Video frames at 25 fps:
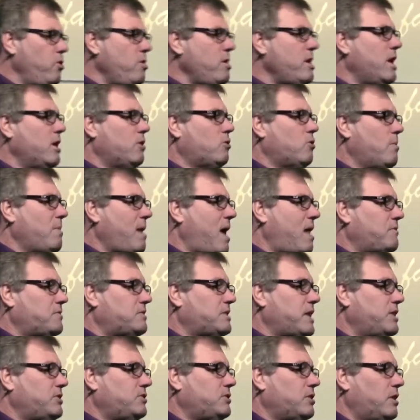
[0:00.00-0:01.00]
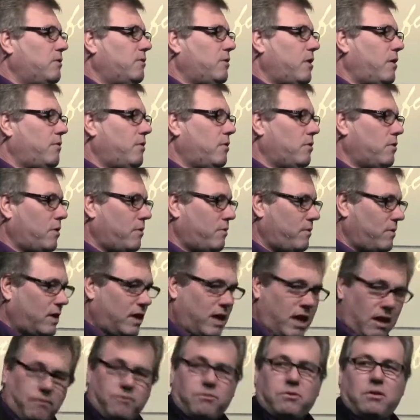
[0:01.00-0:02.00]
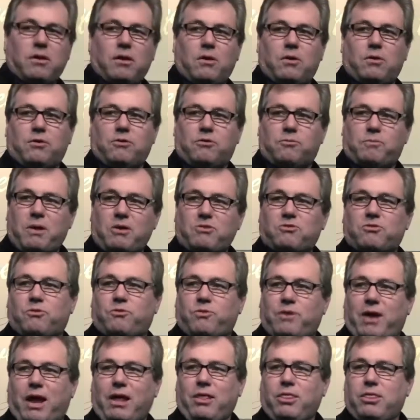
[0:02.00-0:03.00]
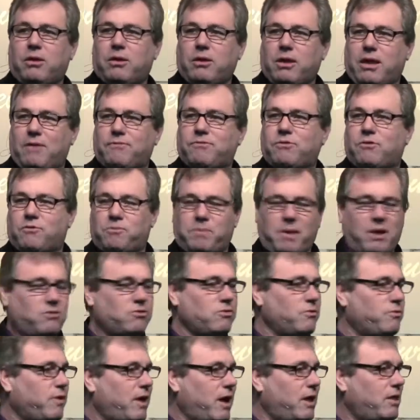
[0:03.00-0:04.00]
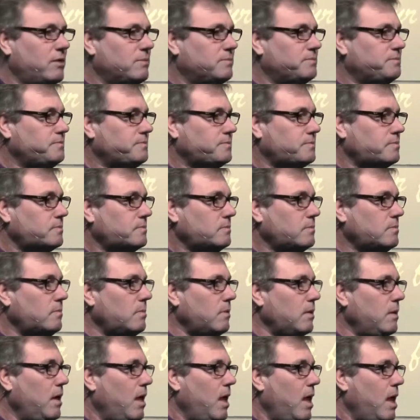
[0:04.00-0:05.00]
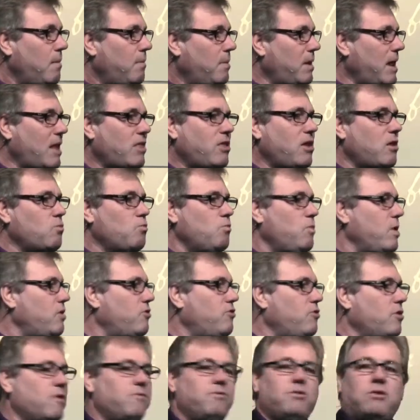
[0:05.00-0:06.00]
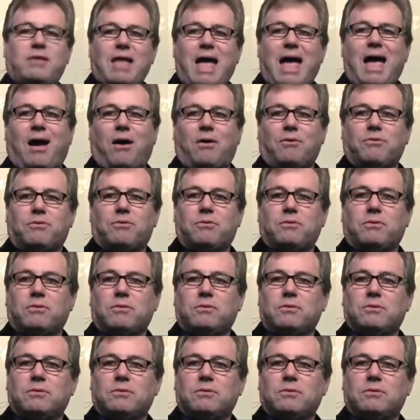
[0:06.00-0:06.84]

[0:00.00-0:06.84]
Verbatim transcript: you can get to a manifestation of, of, a, of a gift or a special faith, a gift of special faith, but that doesn't rid you of your doubts.